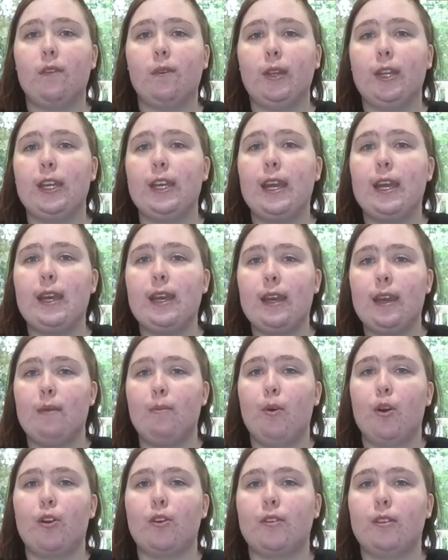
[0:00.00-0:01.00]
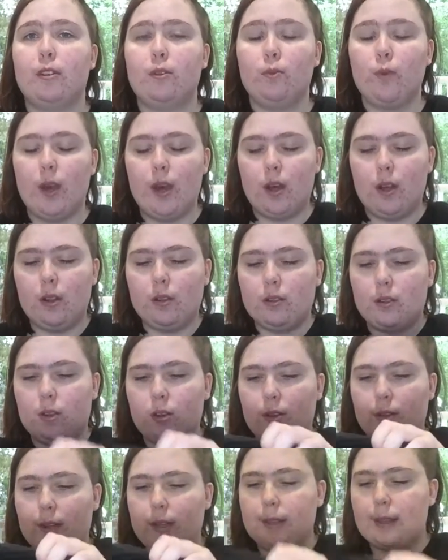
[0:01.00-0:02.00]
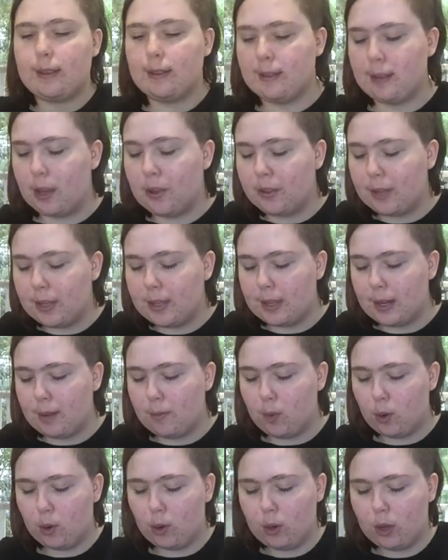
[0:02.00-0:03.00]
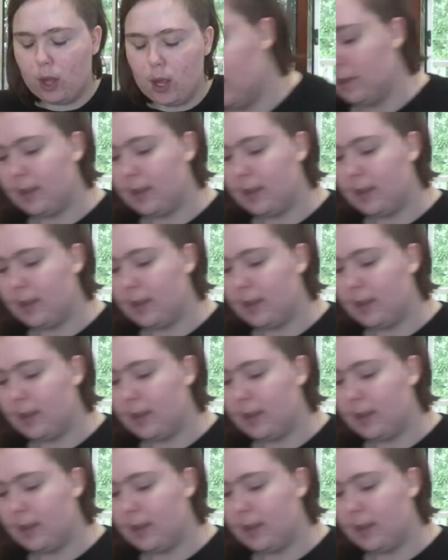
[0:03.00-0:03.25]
from the Geek Gear box as well, so I don't think they sell these anymore.